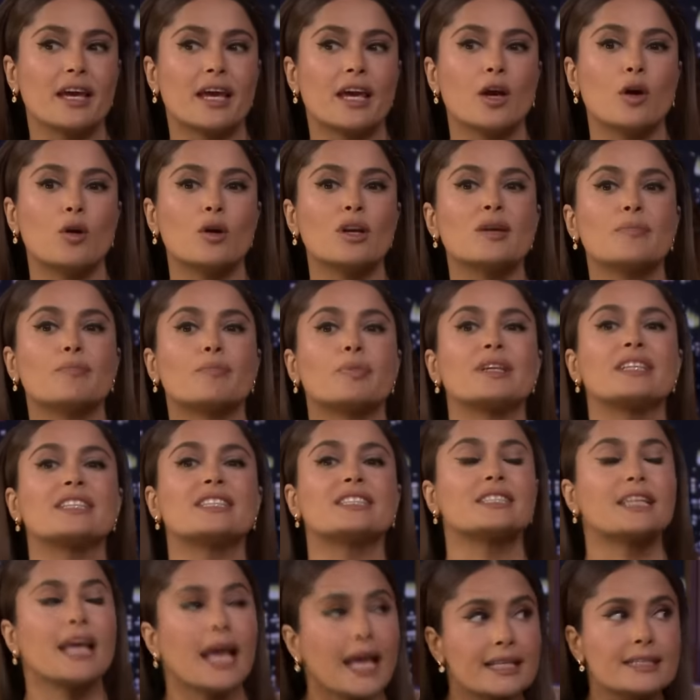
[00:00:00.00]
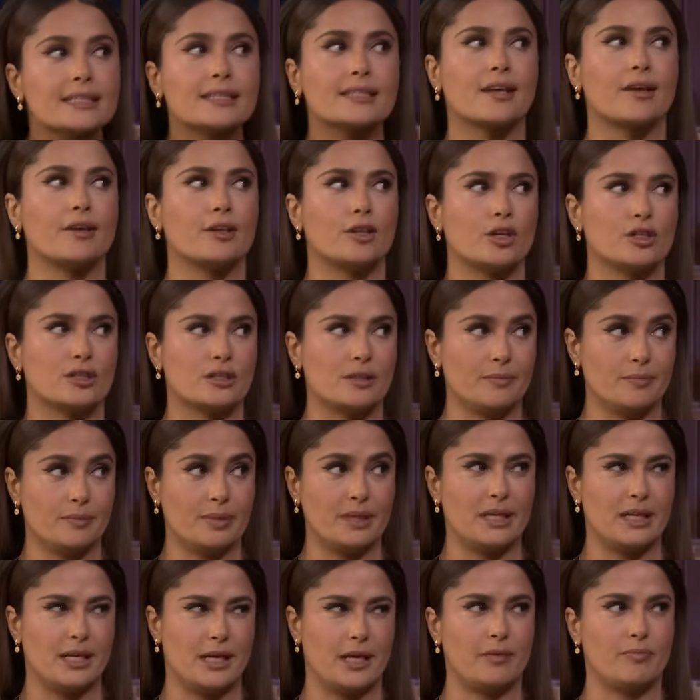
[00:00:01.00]
he only pretends he doesn't
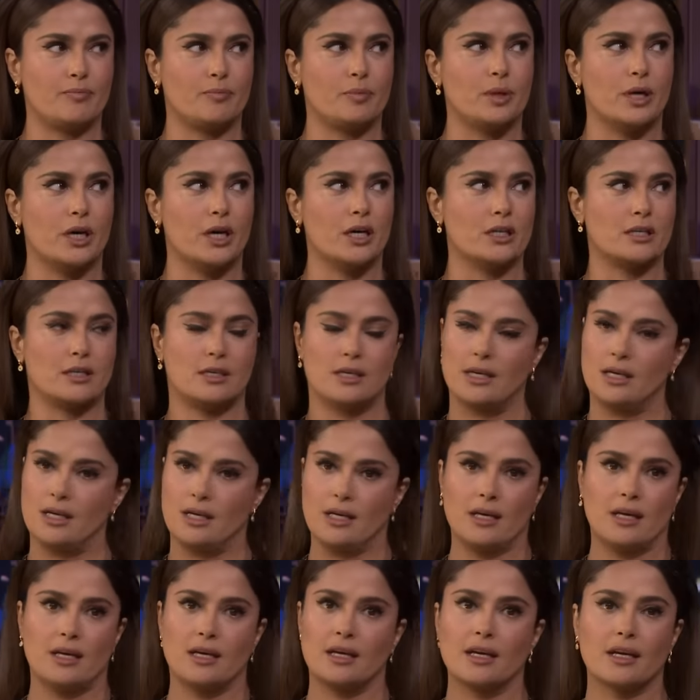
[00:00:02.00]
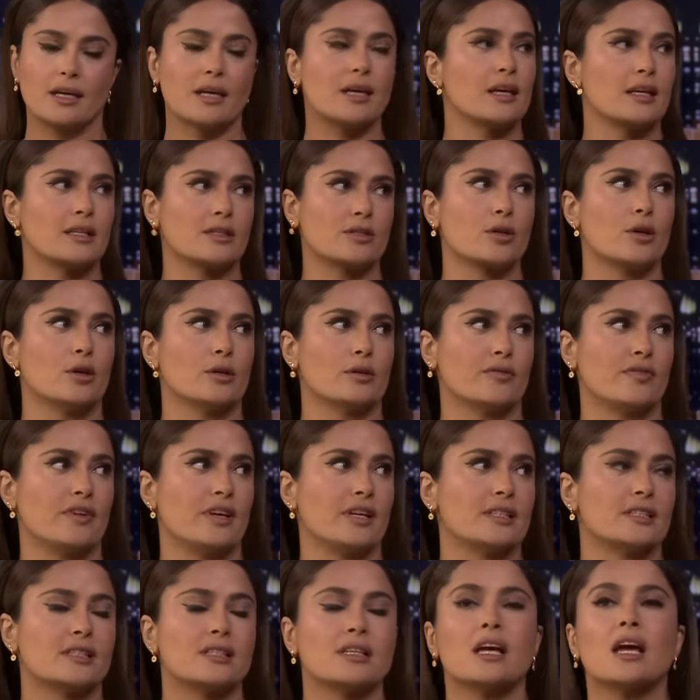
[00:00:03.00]
believe, but tell, tell me the story.
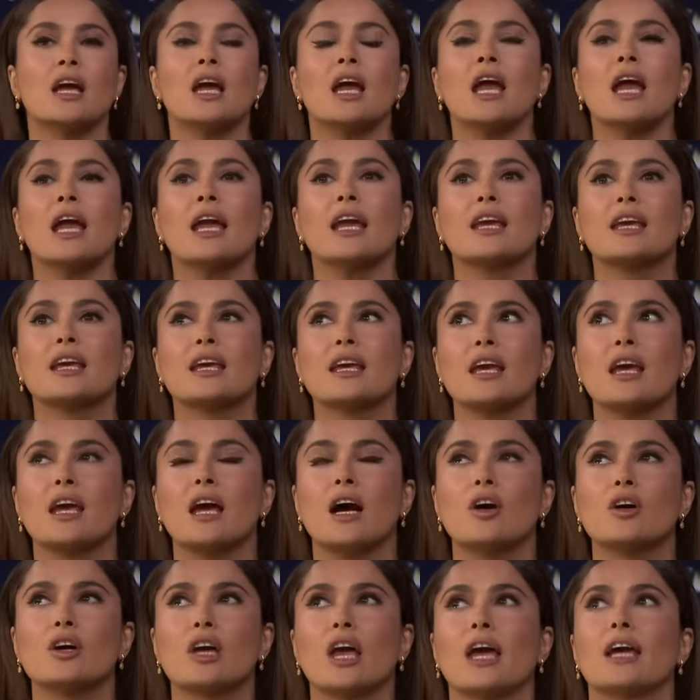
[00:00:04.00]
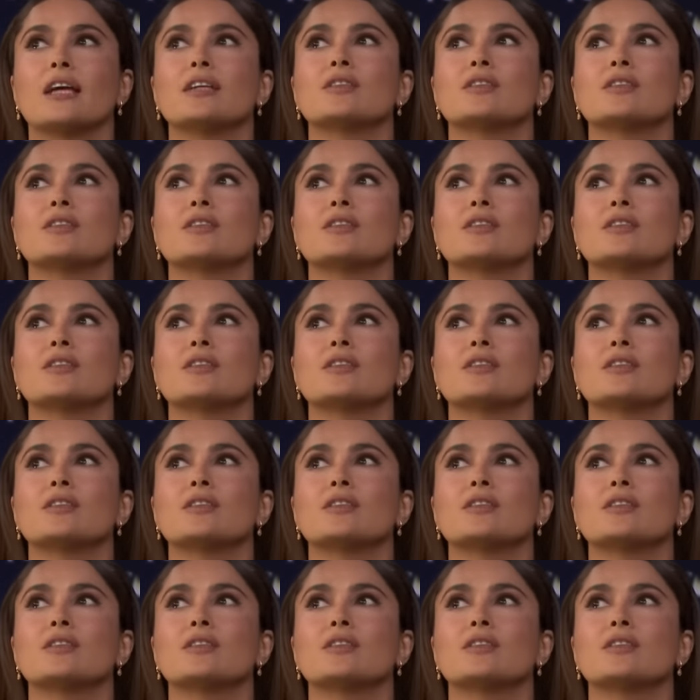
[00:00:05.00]
Tell me what happened. He, okay,